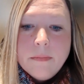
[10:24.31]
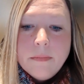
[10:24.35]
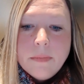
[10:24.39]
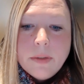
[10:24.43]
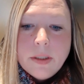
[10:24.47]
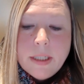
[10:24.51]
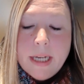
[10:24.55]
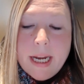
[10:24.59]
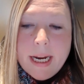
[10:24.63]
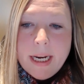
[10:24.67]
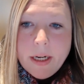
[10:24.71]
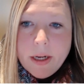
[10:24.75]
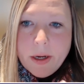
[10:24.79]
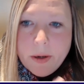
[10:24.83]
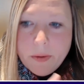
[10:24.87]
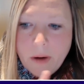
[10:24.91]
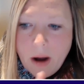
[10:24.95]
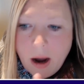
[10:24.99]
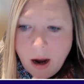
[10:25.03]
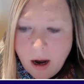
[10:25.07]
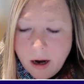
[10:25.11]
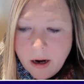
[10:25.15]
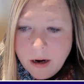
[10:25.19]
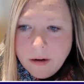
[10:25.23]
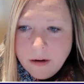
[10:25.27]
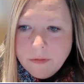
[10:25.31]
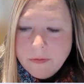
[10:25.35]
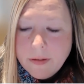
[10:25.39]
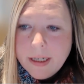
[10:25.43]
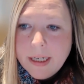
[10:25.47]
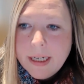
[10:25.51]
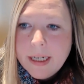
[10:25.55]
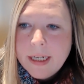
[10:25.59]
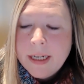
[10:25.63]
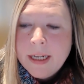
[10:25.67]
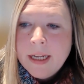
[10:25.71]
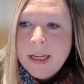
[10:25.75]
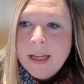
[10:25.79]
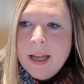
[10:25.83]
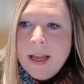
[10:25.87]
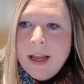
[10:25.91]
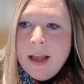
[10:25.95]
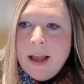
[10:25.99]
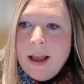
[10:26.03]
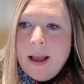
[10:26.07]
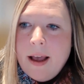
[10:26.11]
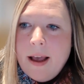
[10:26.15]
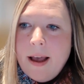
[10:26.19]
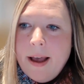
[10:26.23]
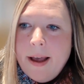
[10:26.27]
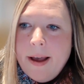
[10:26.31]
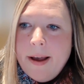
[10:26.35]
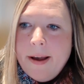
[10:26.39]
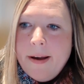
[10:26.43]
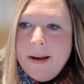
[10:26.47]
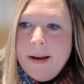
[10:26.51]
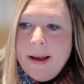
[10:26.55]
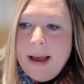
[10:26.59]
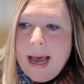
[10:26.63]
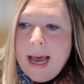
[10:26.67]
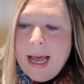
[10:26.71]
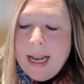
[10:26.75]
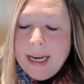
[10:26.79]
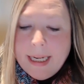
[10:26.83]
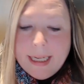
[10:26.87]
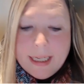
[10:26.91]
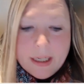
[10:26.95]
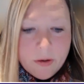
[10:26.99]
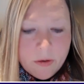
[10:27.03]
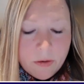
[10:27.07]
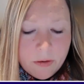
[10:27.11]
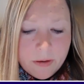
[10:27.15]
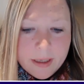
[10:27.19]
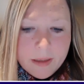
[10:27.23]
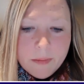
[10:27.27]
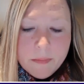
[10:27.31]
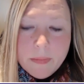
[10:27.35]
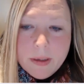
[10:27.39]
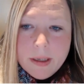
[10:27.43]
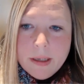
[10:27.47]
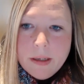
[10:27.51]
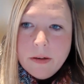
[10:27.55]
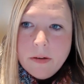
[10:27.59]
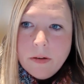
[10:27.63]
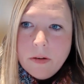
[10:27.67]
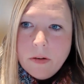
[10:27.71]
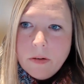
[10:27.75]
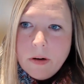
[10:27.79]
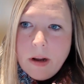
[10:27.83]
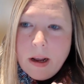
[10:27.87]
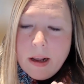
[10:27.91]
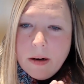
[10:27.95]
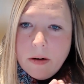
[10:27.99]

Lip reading: Jane O'Hara, Ali Koyman,